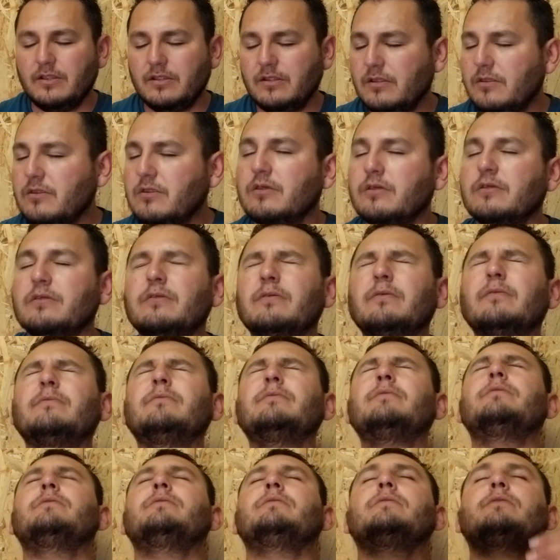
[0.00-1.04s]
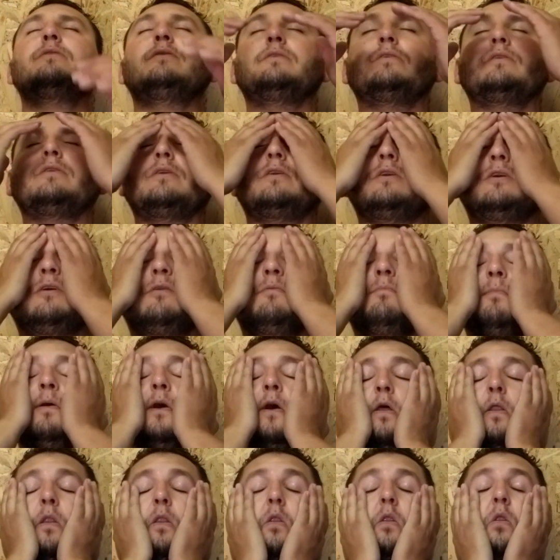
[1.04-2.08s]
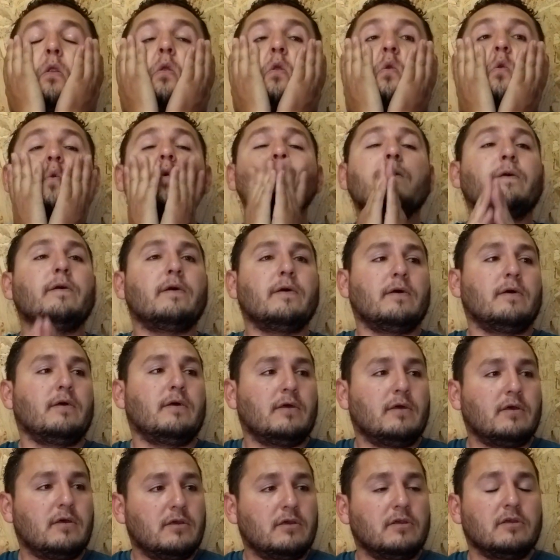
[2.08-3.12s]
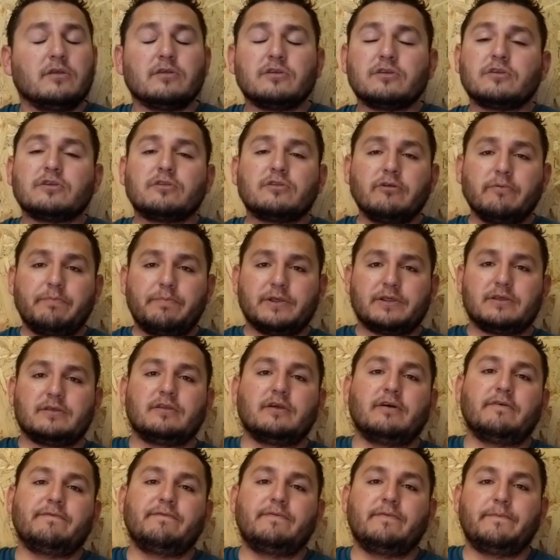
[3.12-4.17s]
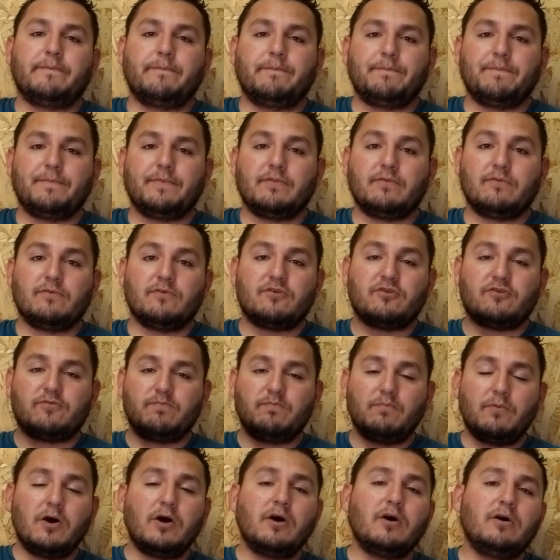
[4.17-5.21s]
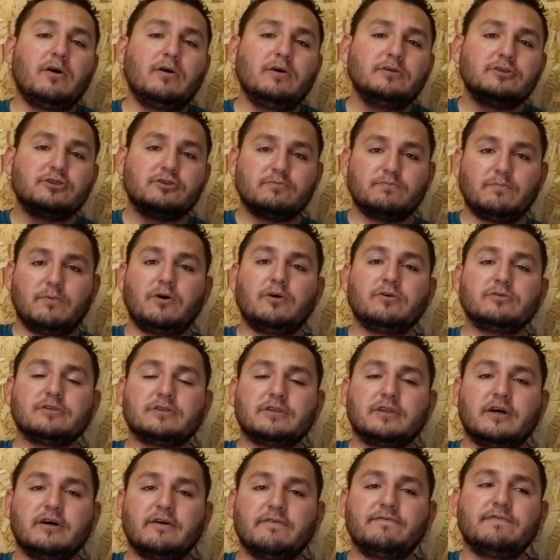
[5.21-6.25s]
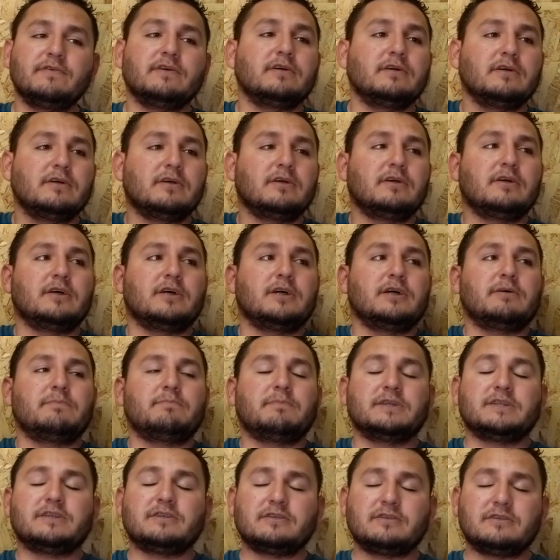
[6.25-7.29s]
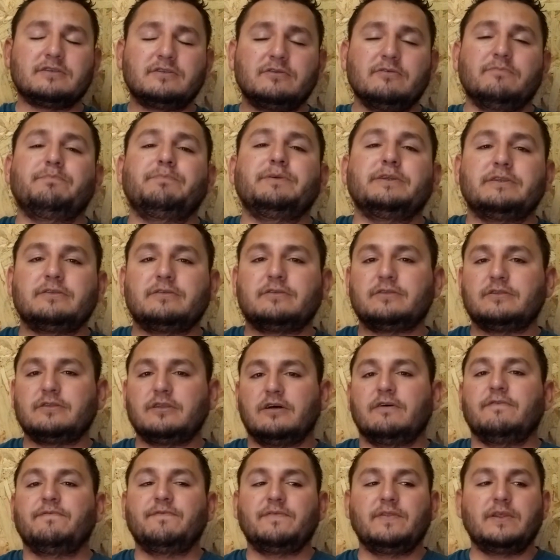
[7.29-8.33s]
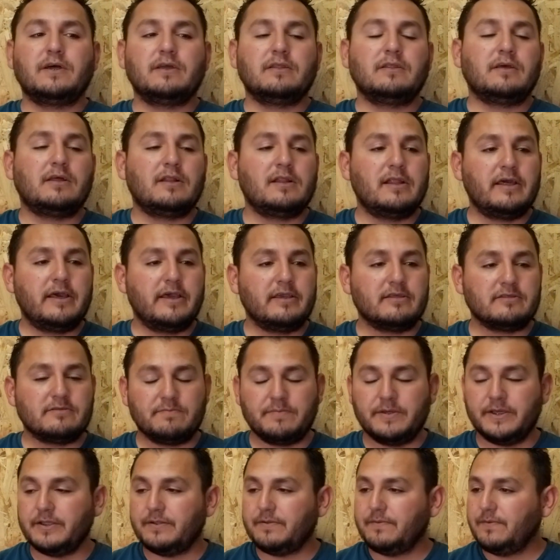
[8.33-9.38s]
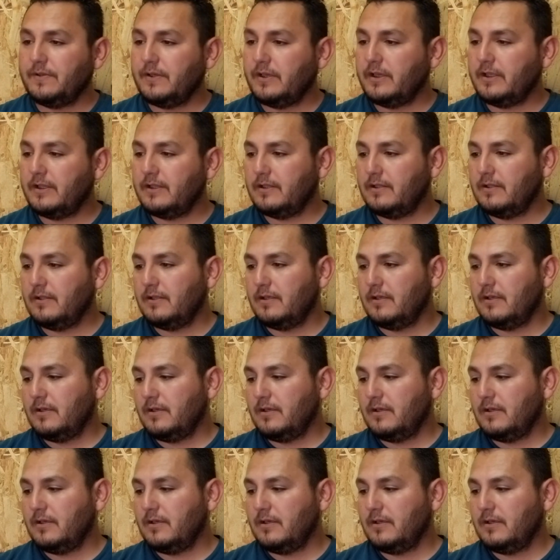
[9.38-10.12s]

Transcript: and it's just, oh man, stupid stuff. Small stuff, but stupid stuff nonetheless, man. And